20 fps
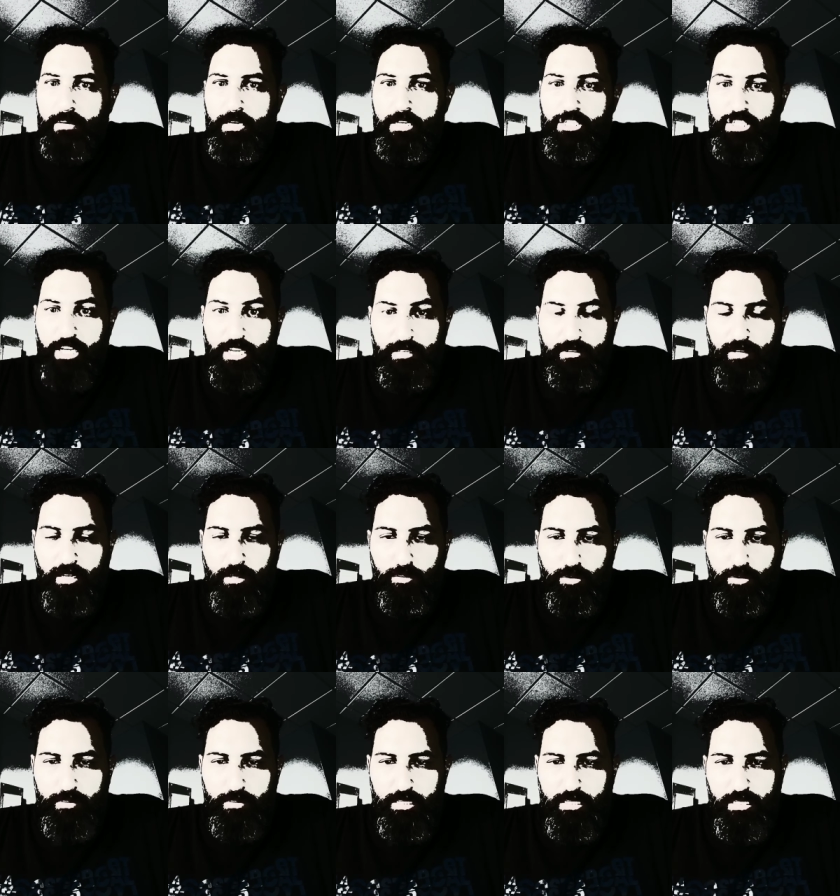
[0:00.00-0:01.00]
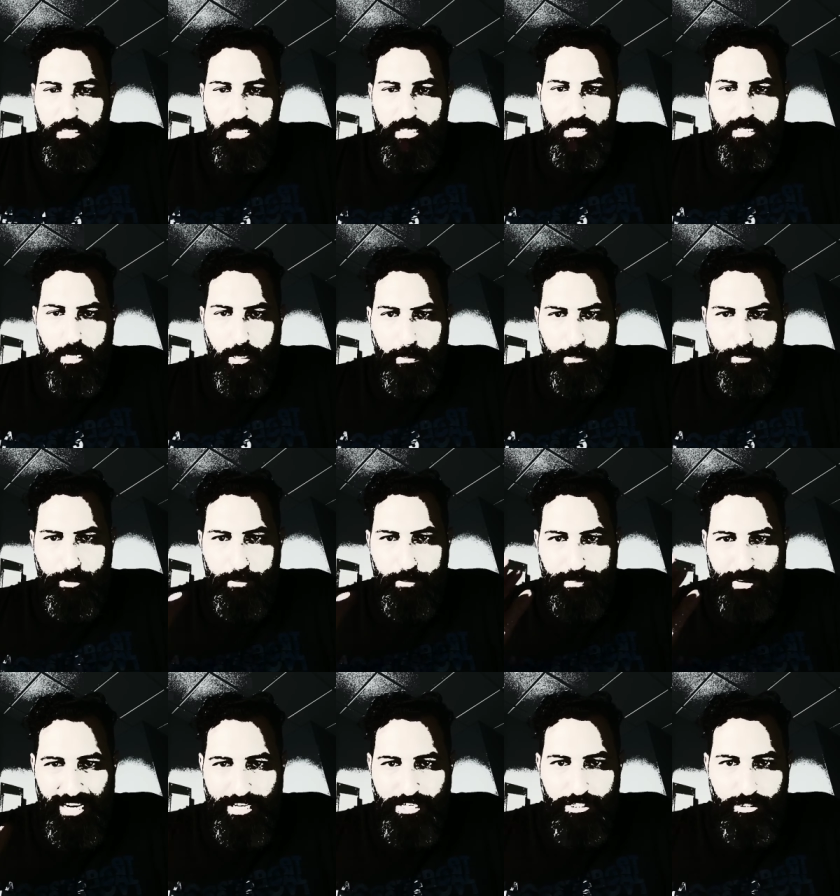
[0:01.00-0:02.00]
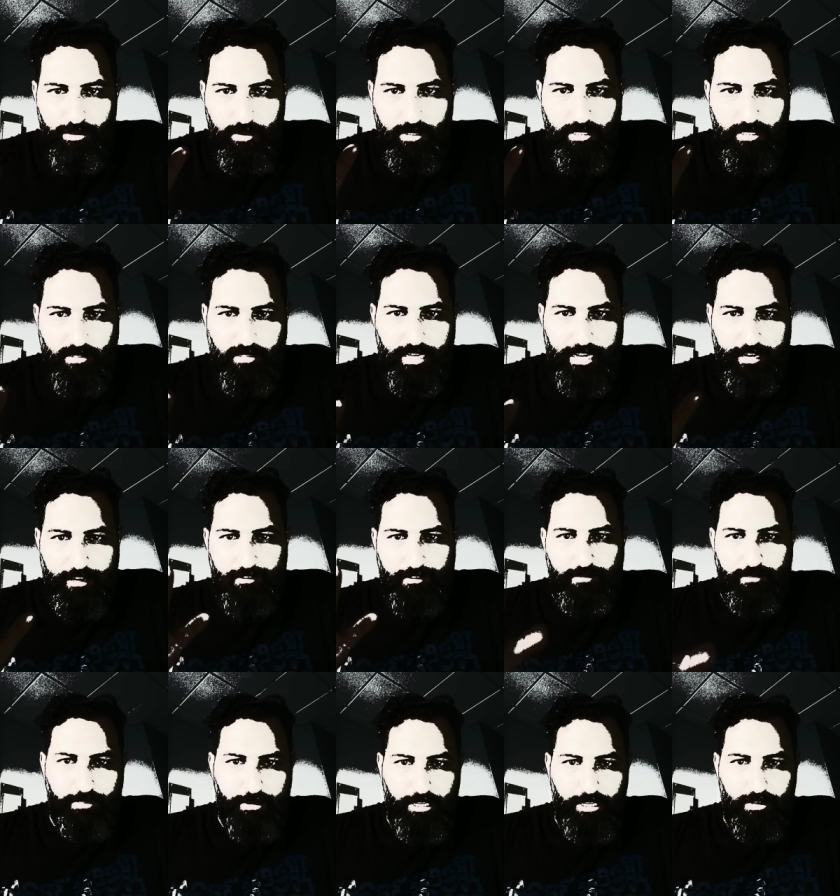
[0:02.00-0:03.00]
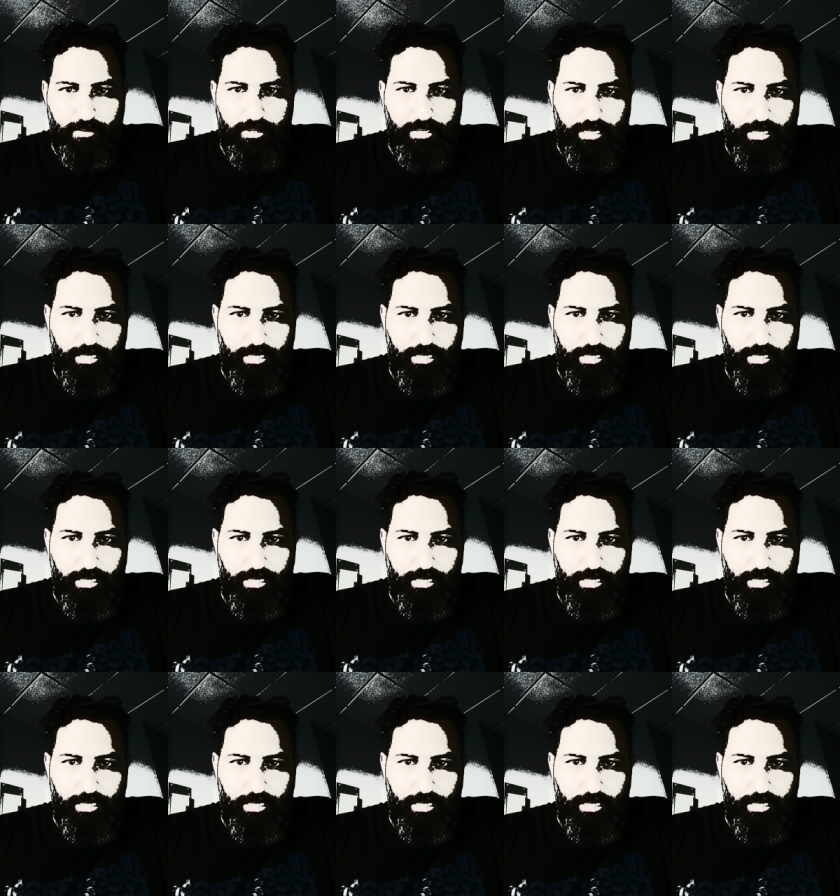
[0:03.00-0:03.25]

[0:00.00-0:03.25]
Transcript: Gentile woman is in a perpetual state of impurity